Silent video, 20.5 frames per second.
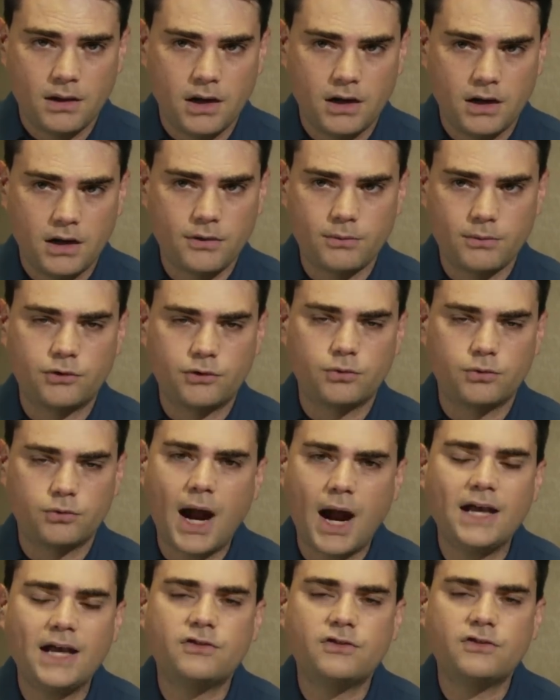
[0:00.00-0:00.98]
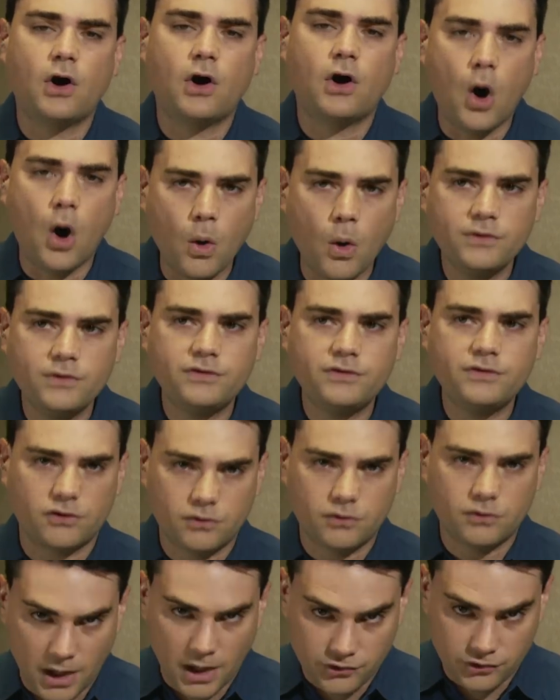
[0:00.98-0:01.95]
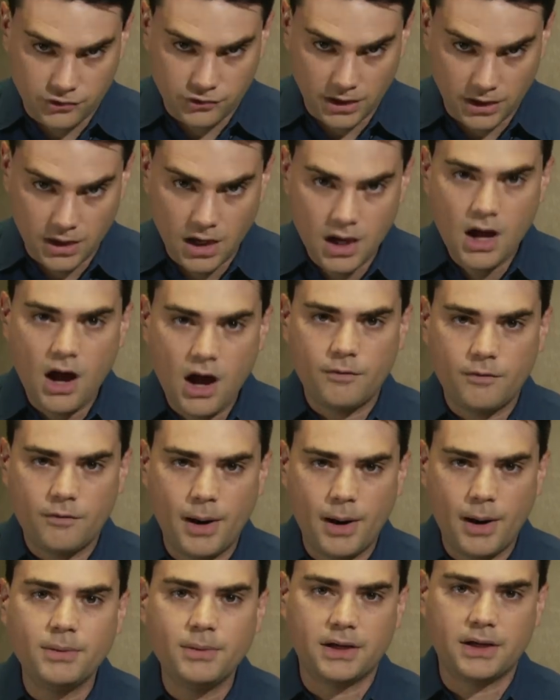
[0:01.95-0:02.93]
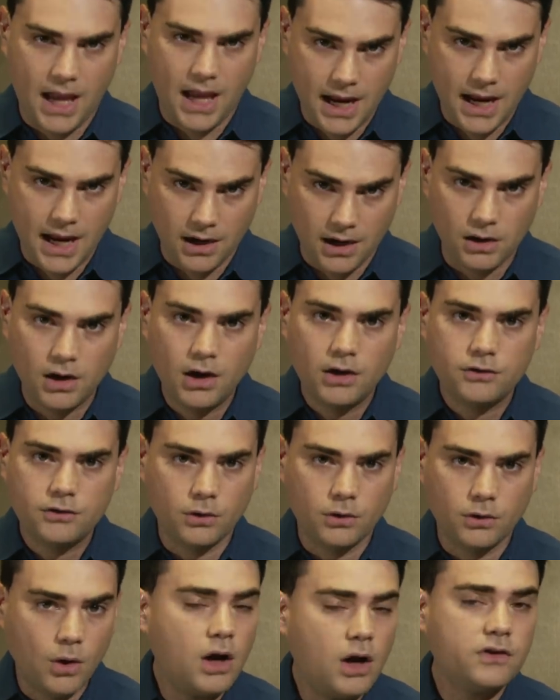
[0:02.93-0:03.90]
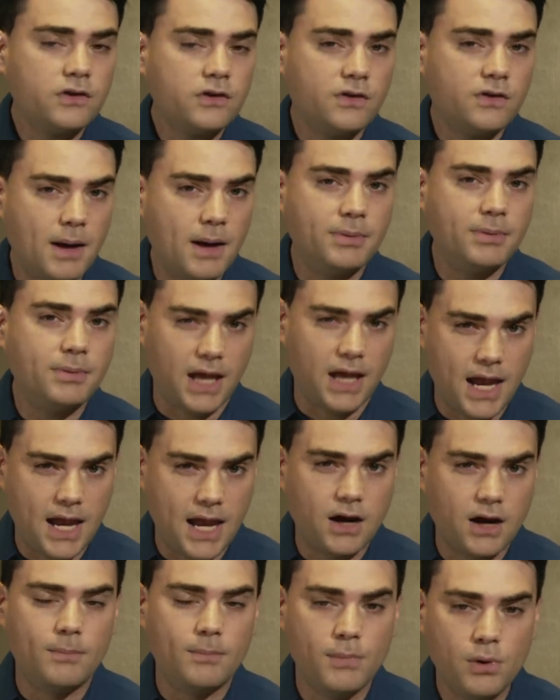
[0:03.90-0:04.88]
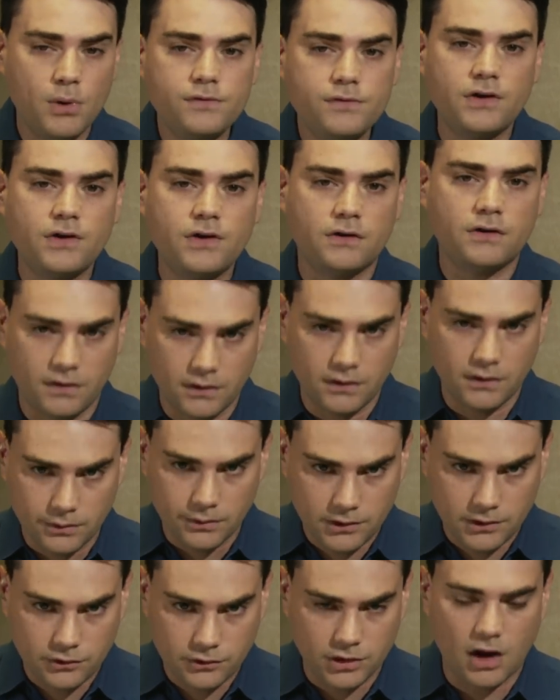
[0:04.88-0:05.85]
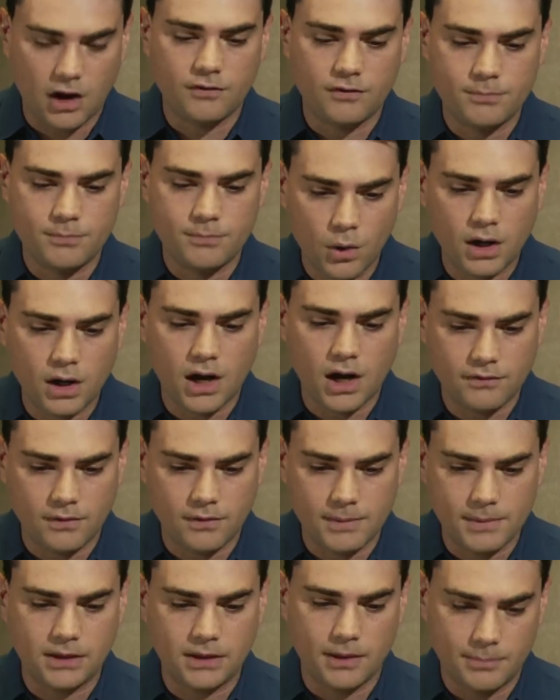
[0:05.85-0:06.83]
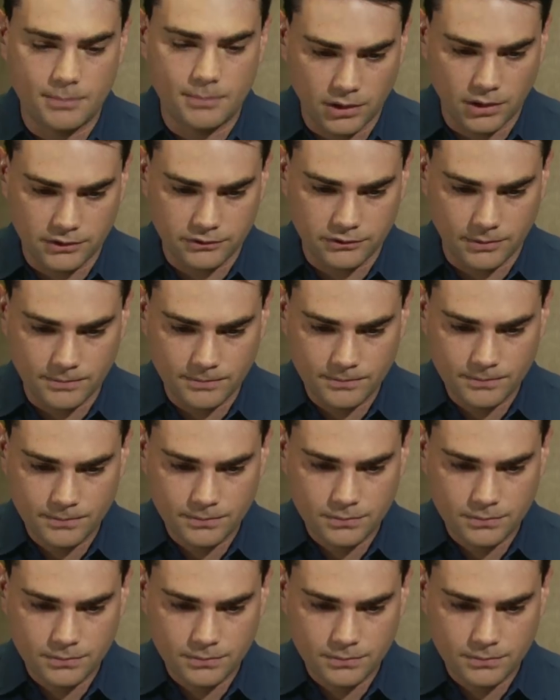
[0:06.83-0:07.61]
In other words, riots are always an expression of public anger, so long as the public anger moves us in the direction of more government liberalism.